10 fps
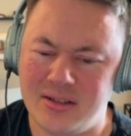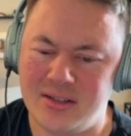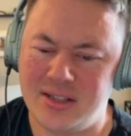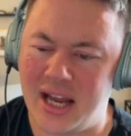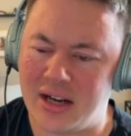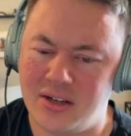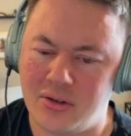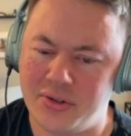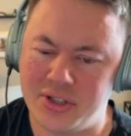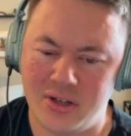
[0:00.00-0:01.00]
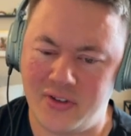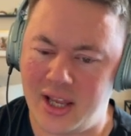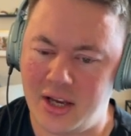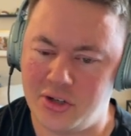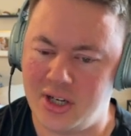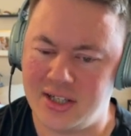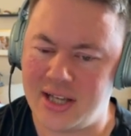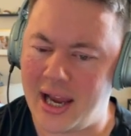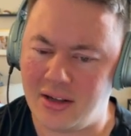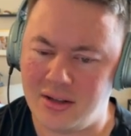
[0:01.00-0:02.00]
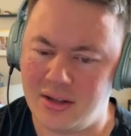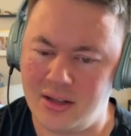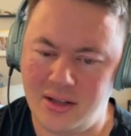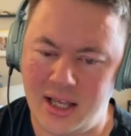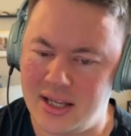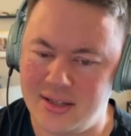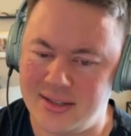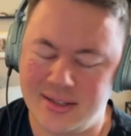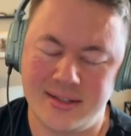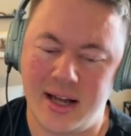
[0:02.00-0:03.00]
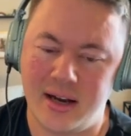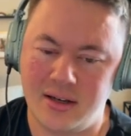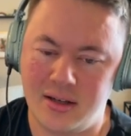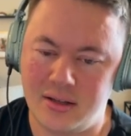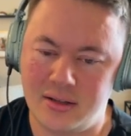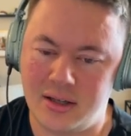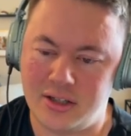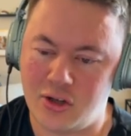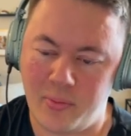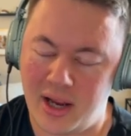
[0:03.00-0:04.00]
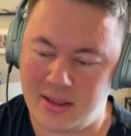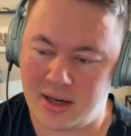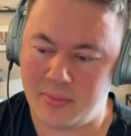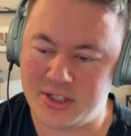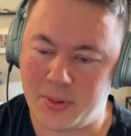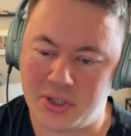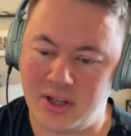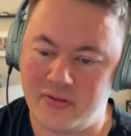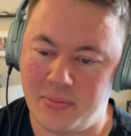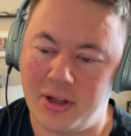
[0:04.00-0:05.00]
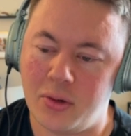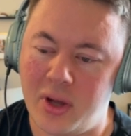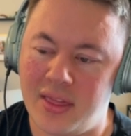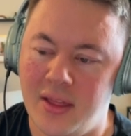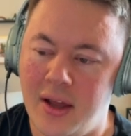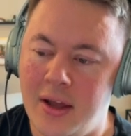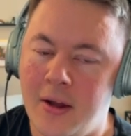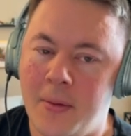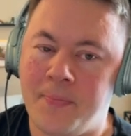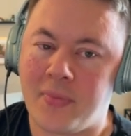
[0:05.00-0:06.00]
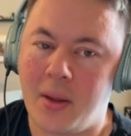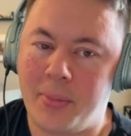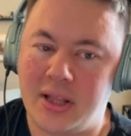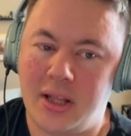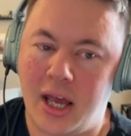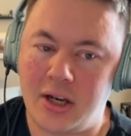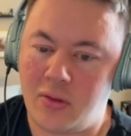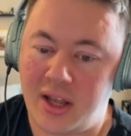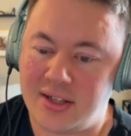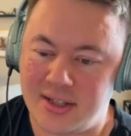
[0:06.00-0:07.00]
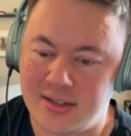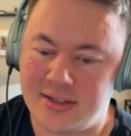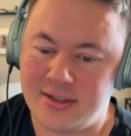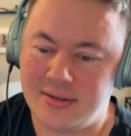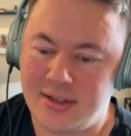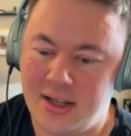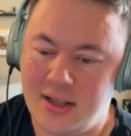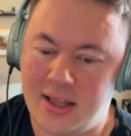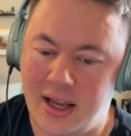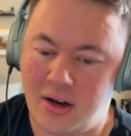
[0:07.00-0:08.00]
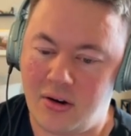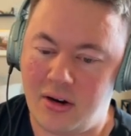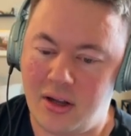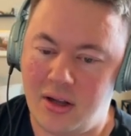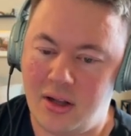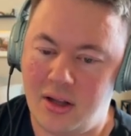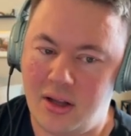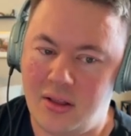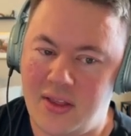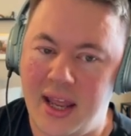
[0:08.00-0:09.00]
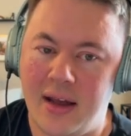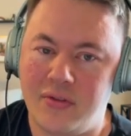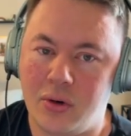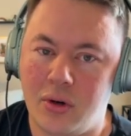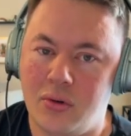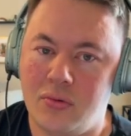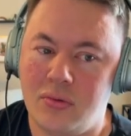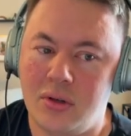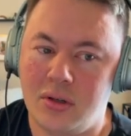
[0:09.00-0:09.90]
technical certification and title is. It's not a domain that I'm especially familiar with, but I know they exist. They have their own,